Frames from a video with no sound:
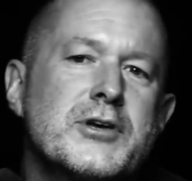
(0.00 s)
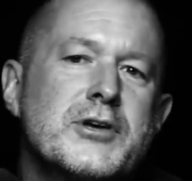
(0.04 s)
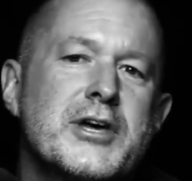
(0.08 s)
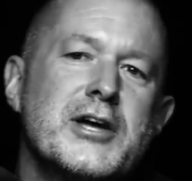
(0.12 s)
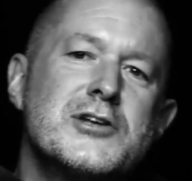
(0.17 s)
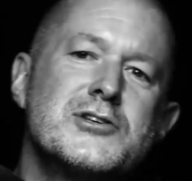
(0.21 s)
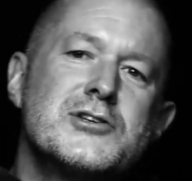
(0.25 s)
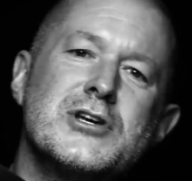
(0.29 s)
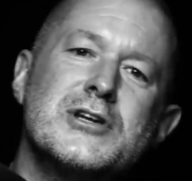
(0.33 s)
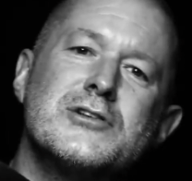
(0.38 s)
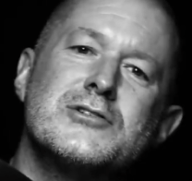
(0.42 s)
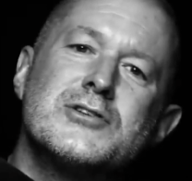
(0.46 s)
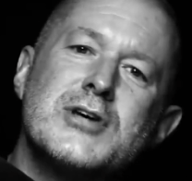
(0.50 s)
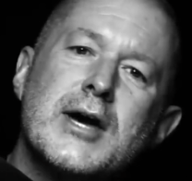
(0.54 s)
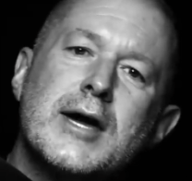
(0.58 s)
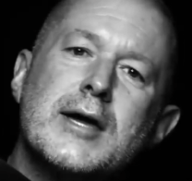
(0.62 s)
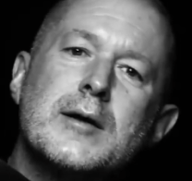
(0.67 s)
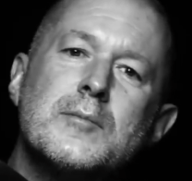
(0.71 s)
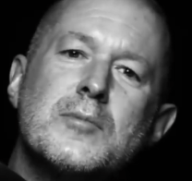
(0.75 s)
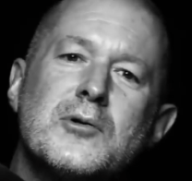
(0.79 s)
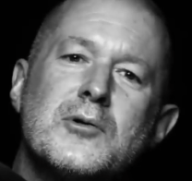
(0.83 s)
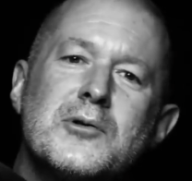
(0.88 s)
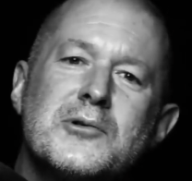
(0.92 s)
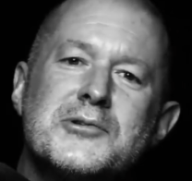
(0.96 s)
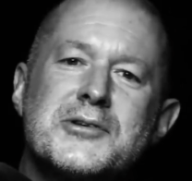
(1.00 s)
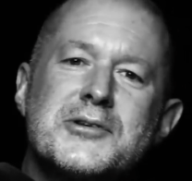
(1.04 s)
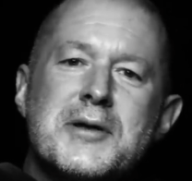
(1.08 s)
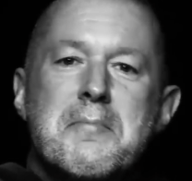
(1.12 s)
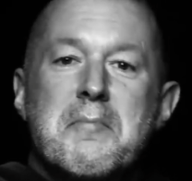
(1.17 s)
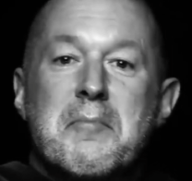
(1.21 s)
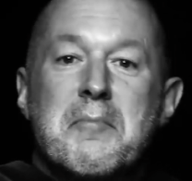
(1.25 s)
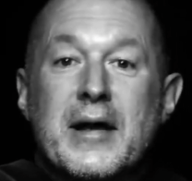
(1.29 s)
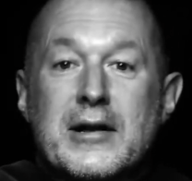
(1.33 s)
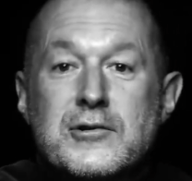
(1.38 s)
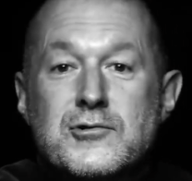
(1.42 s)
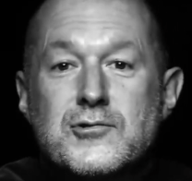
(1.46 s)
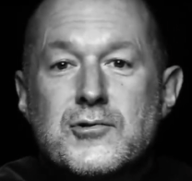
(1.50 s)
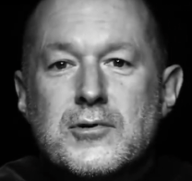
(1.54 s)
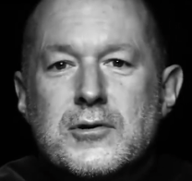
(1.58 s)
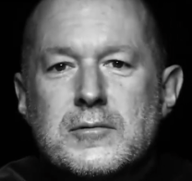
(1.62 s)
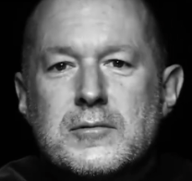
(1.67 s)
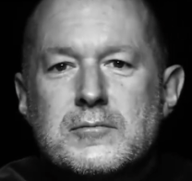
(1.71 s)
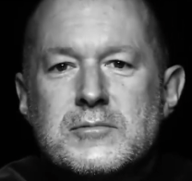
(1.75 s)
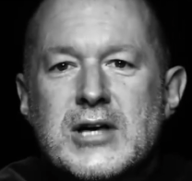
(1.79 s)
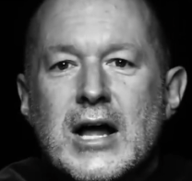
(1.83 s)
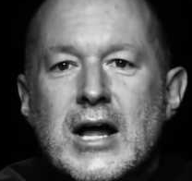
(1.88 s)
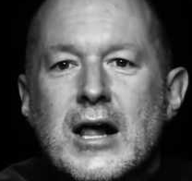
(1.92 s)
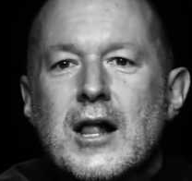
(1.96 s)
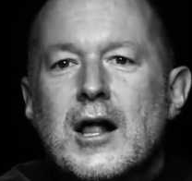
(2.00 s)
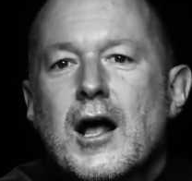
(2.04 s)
kitchen tables, in bedrooms.